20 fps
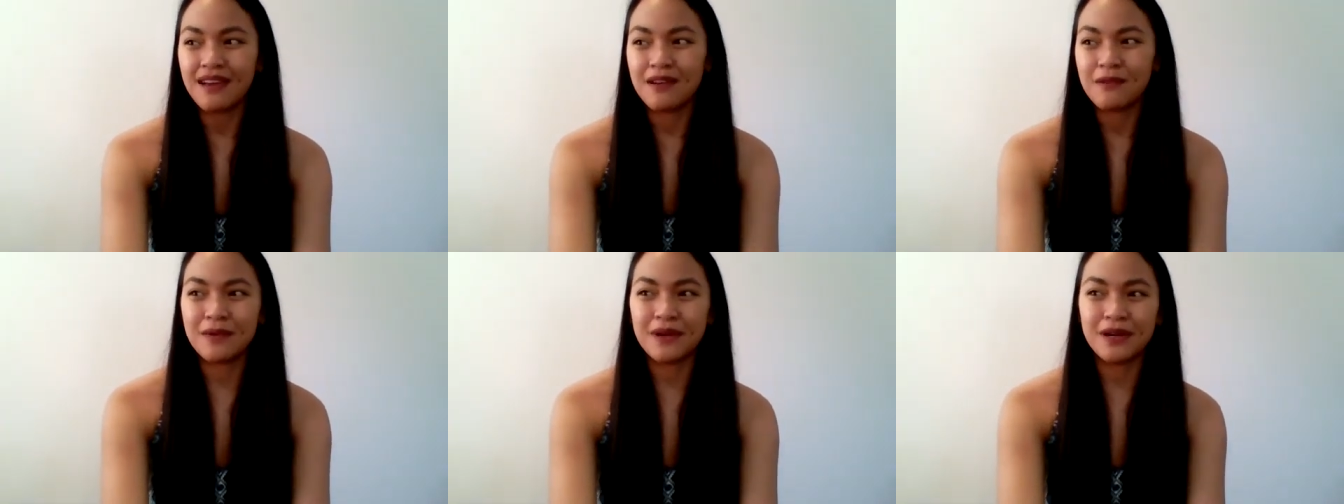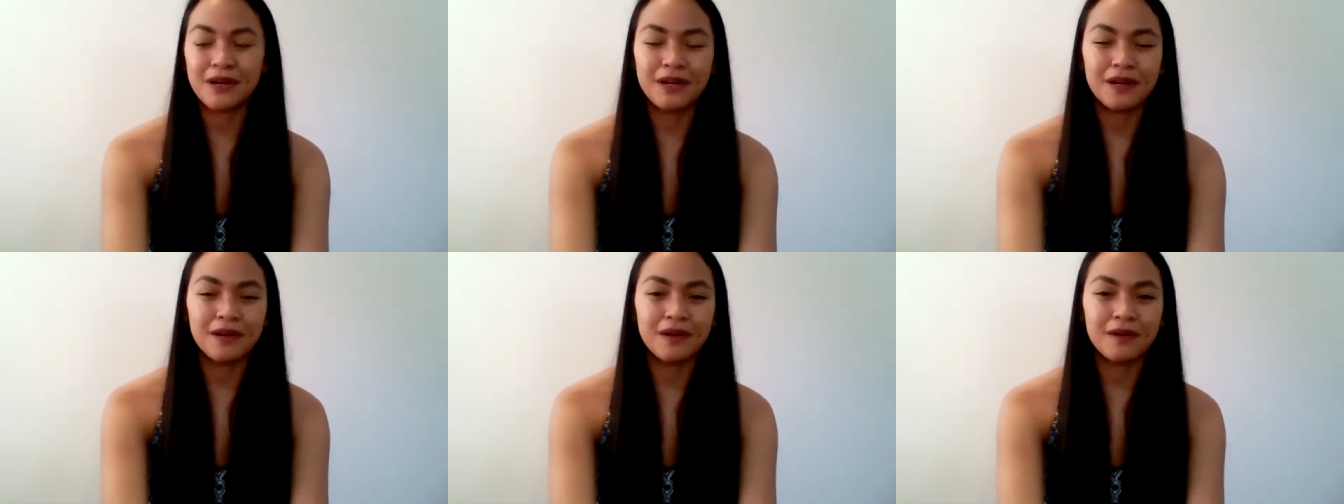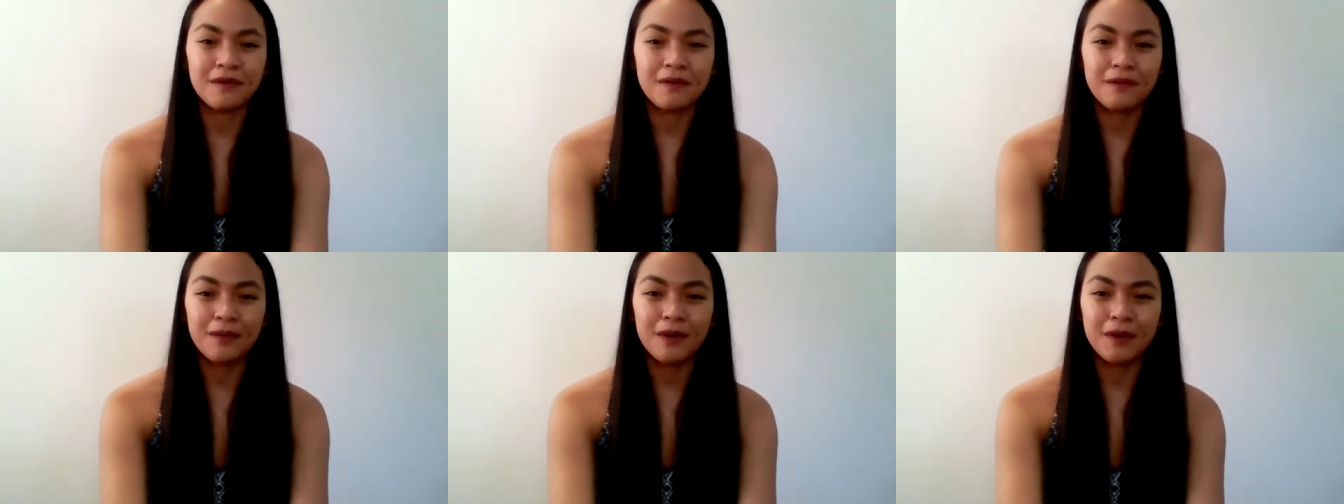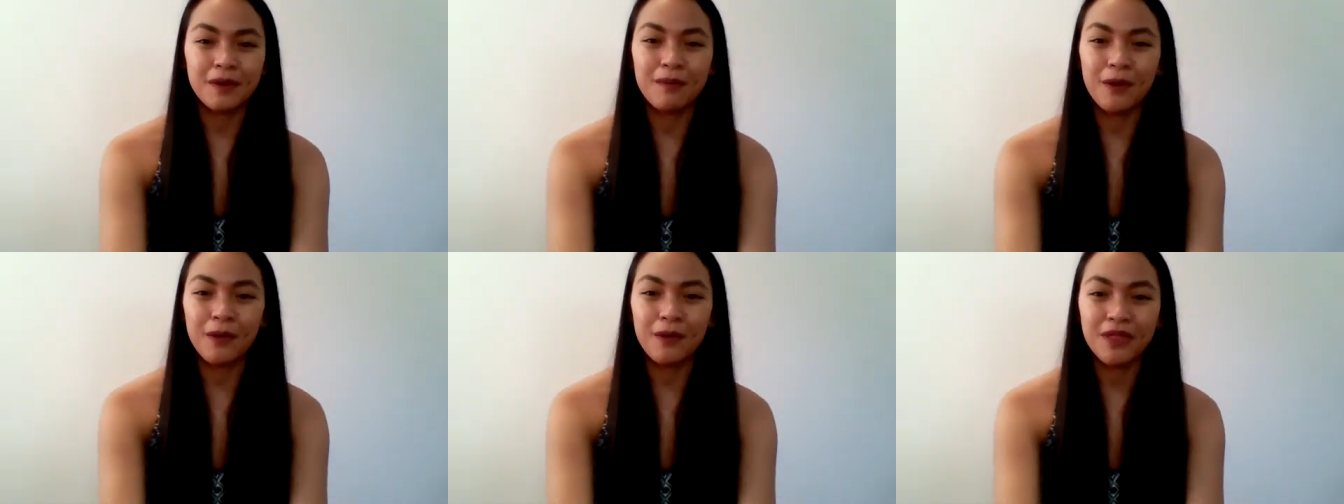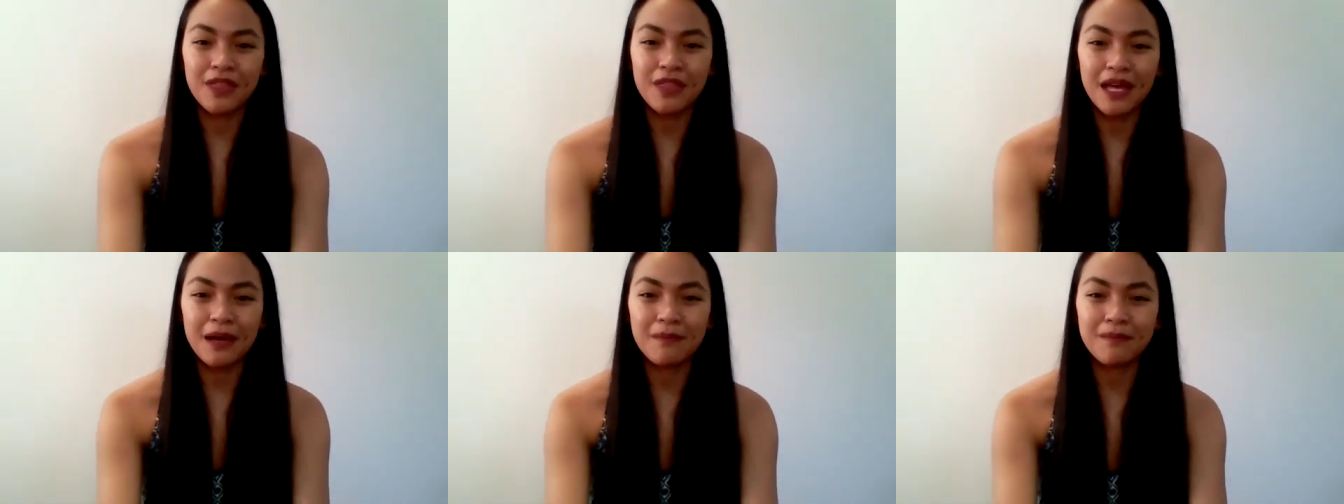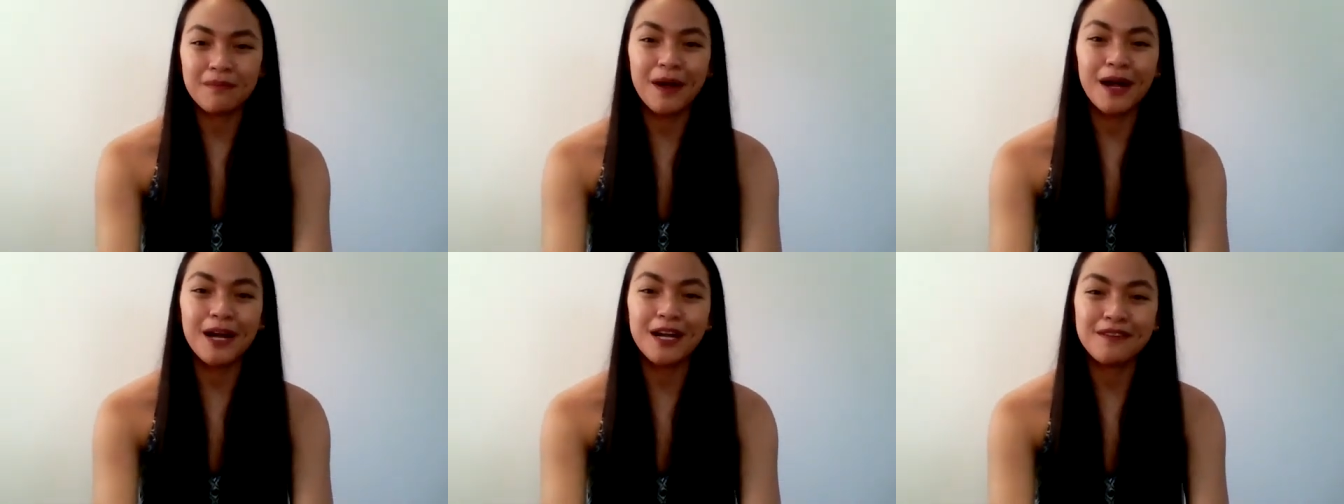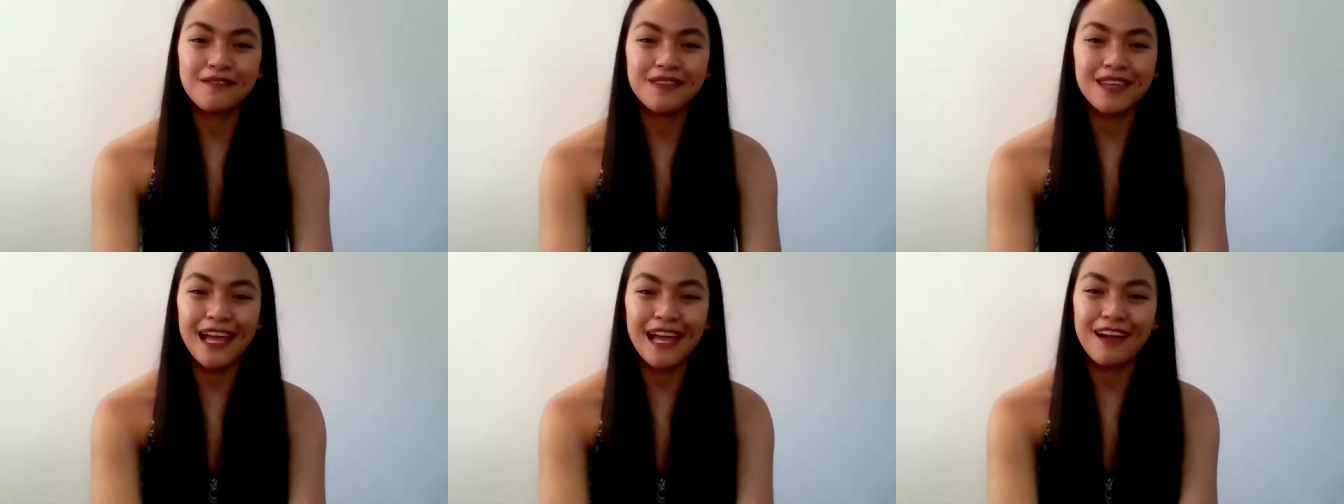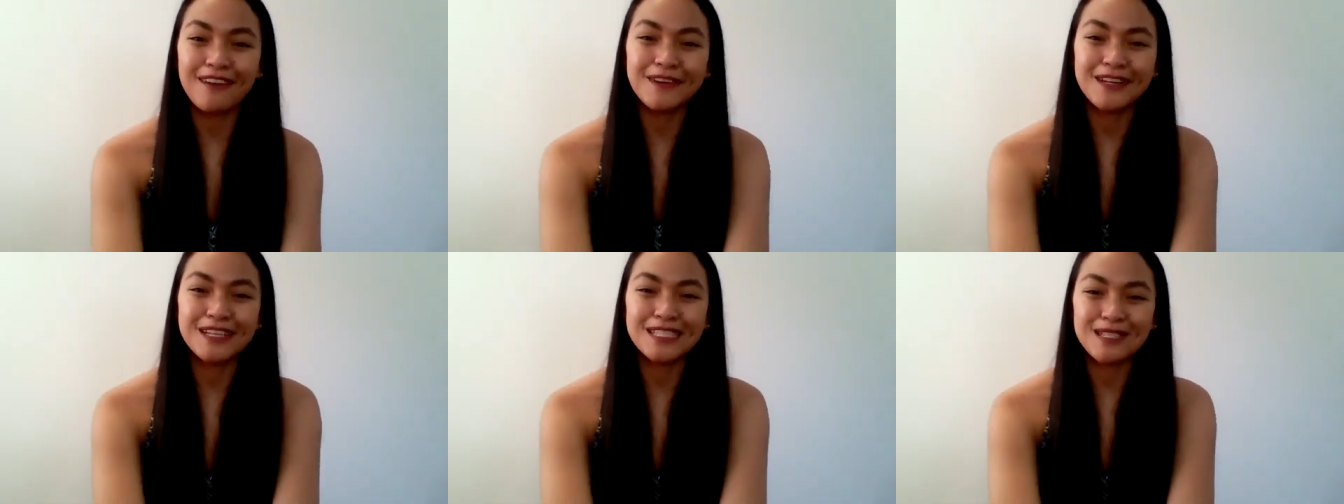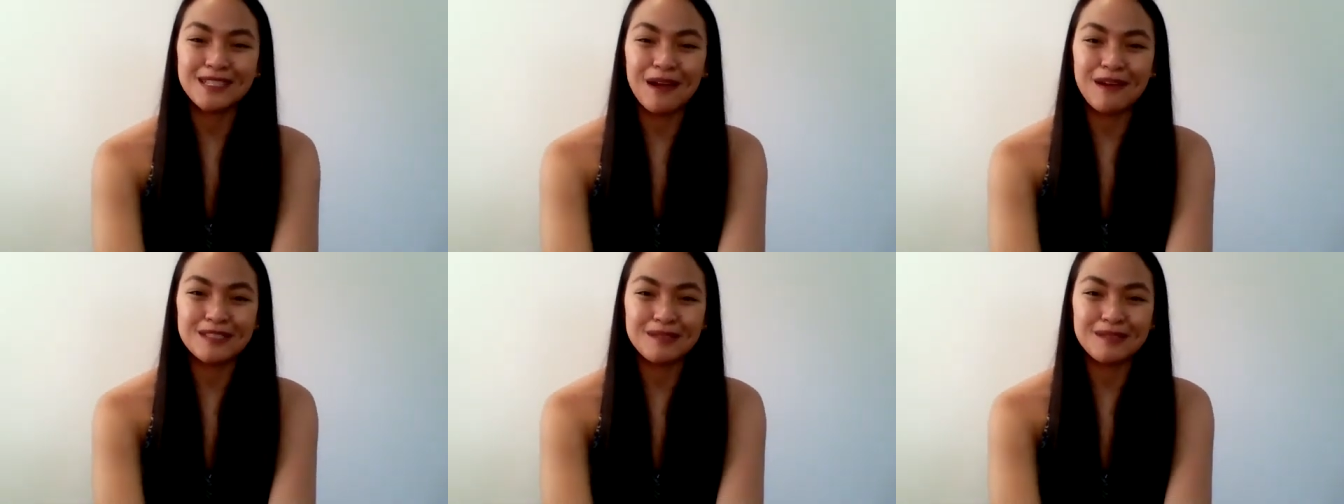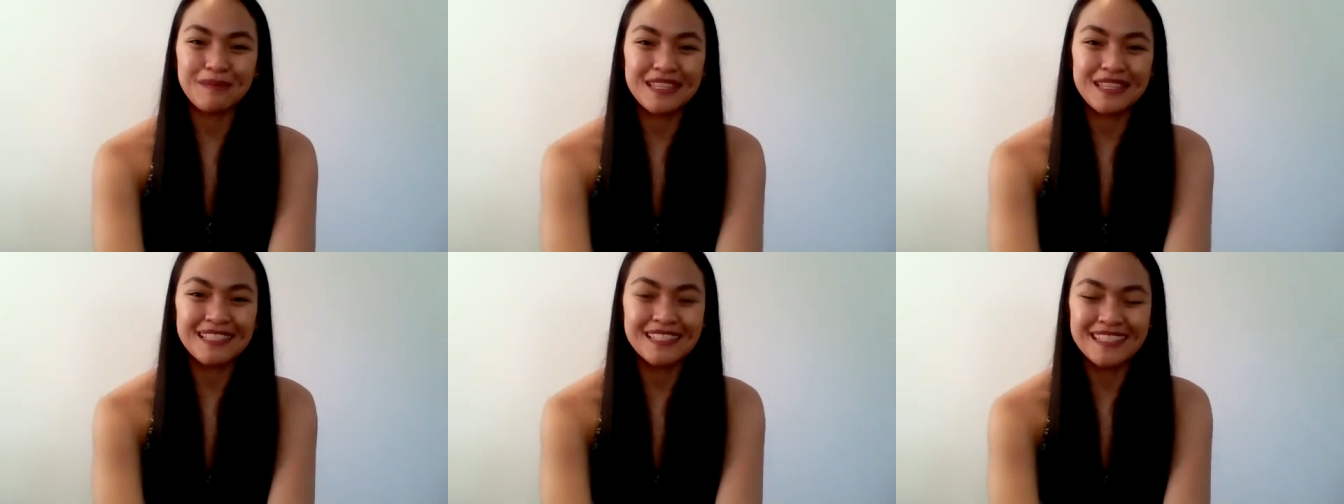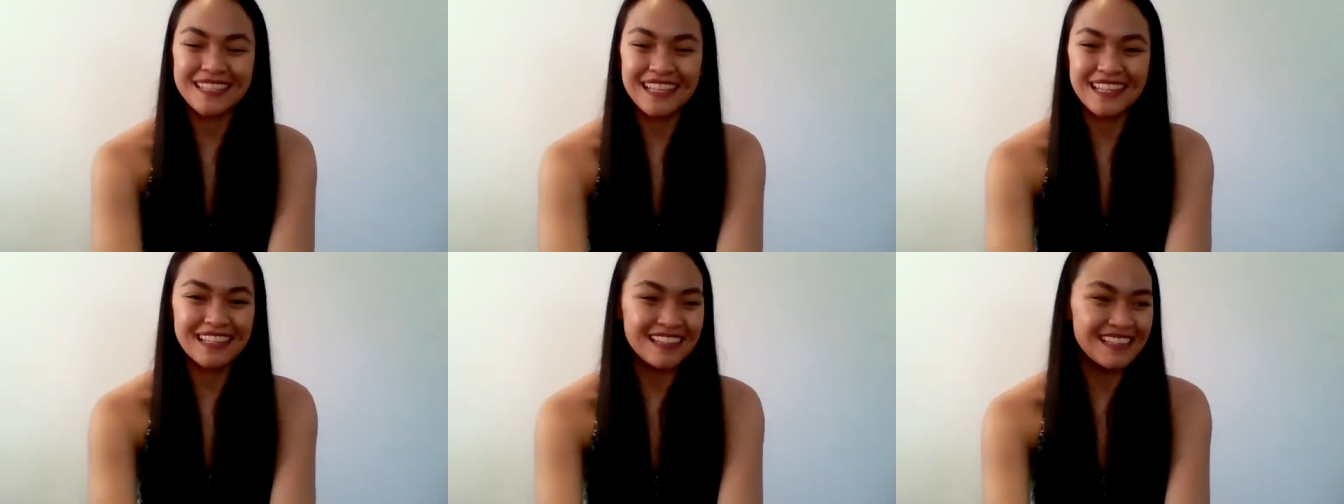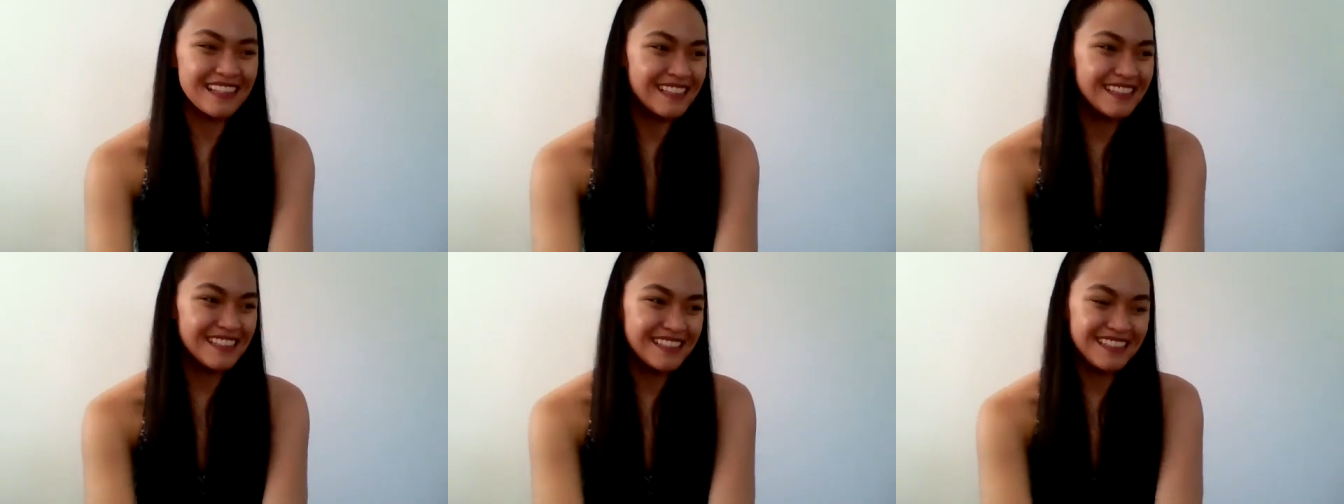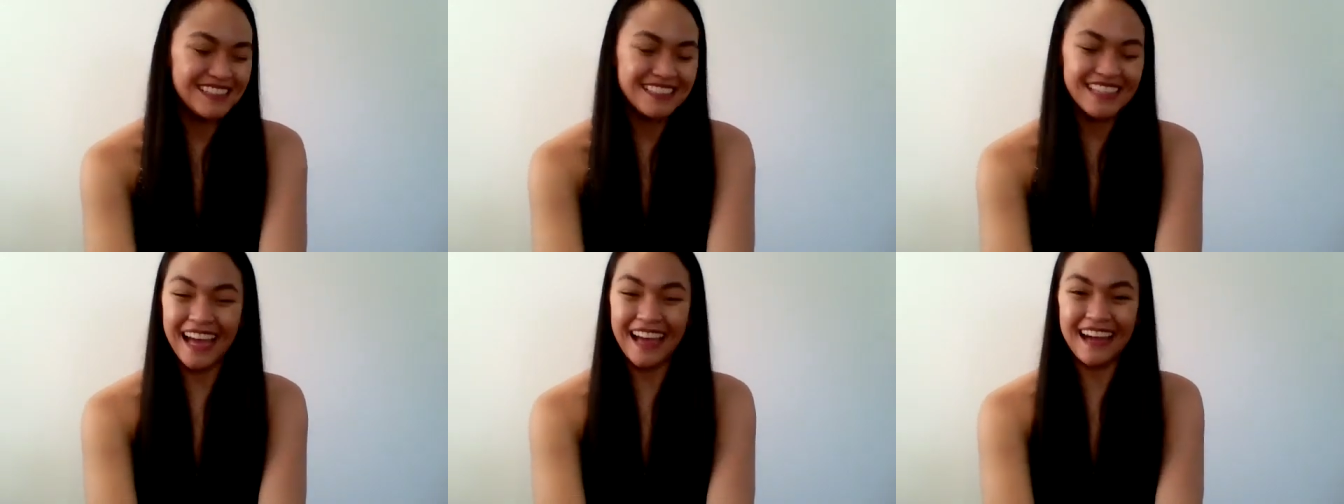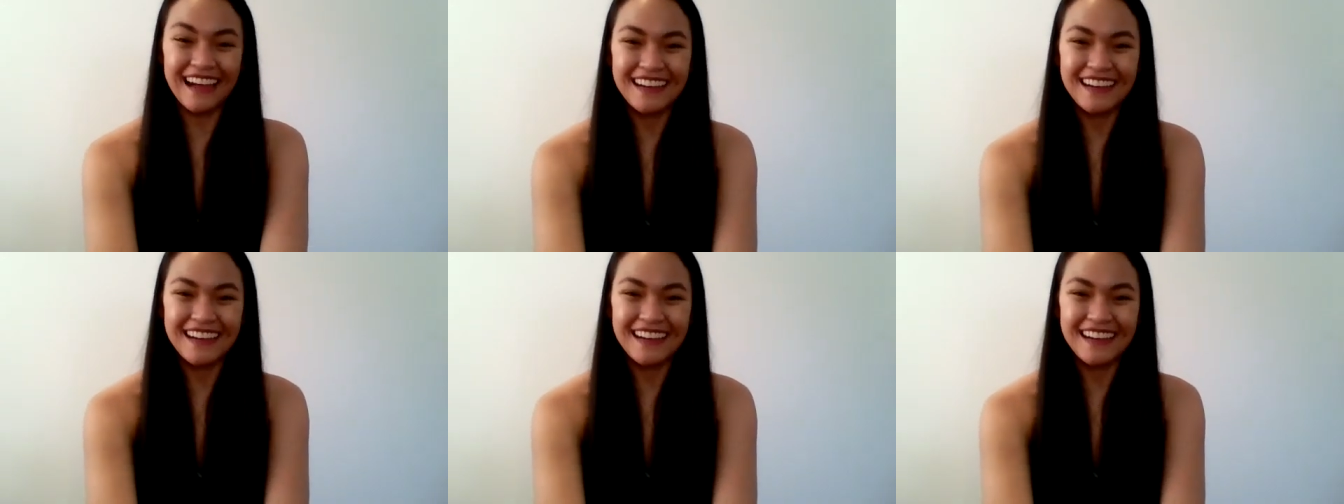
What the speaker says: We're both part of the Calgary Songsmiths, and yeah.